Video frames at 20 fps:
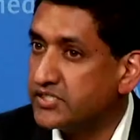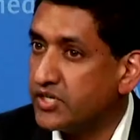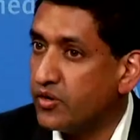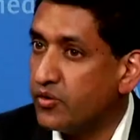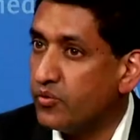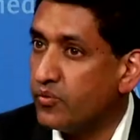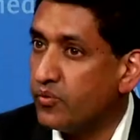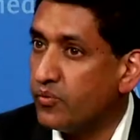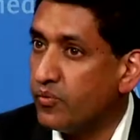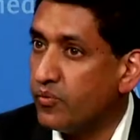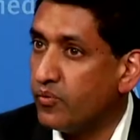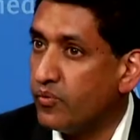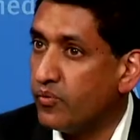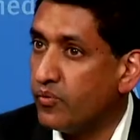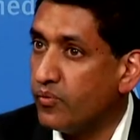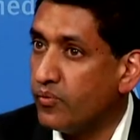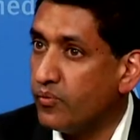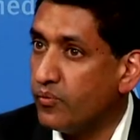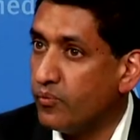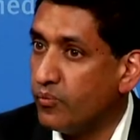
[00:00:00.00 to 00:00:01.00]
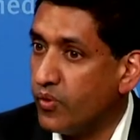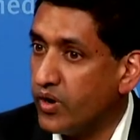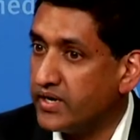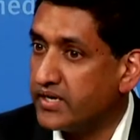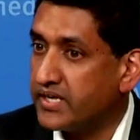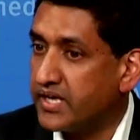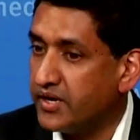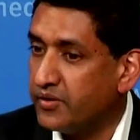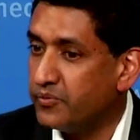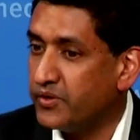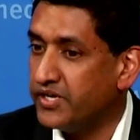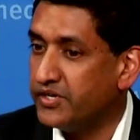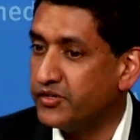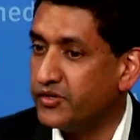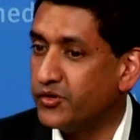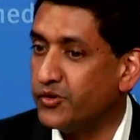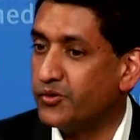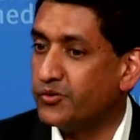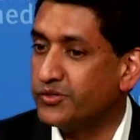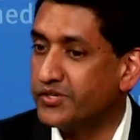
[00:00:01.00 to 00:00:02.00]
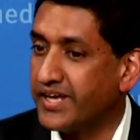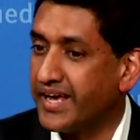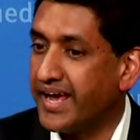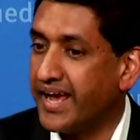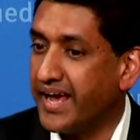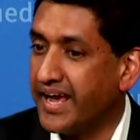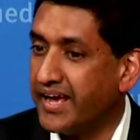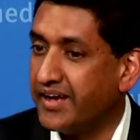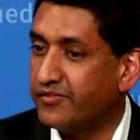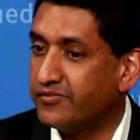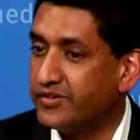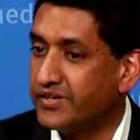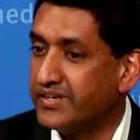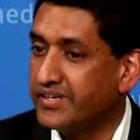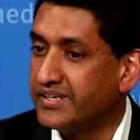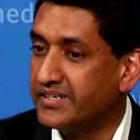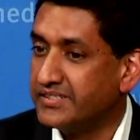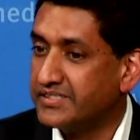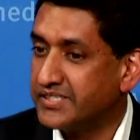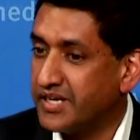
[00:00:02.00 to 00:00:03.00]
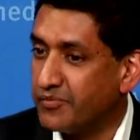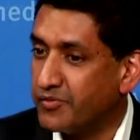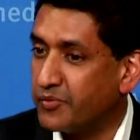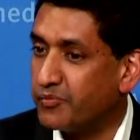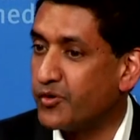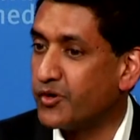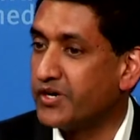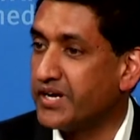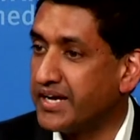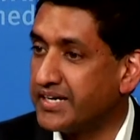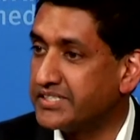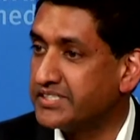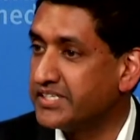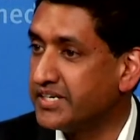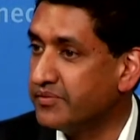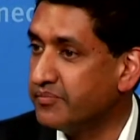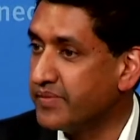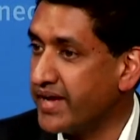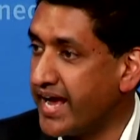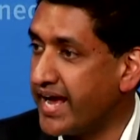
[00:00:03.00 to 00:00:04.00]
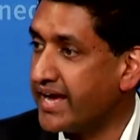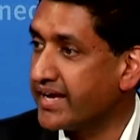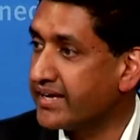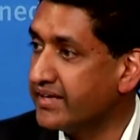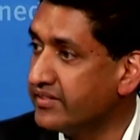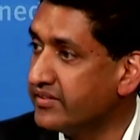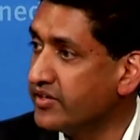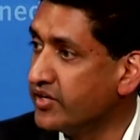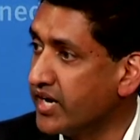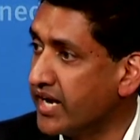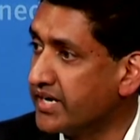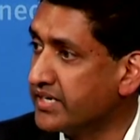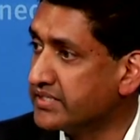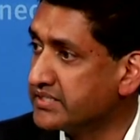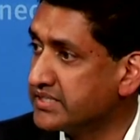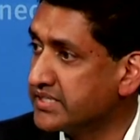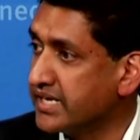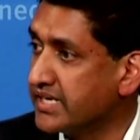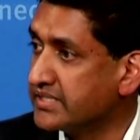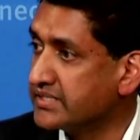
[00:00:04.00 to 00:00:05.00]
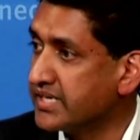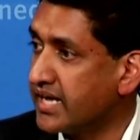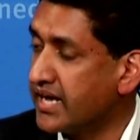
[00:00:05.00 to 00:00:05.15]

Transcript: so what can we do to have some of production back in the United States?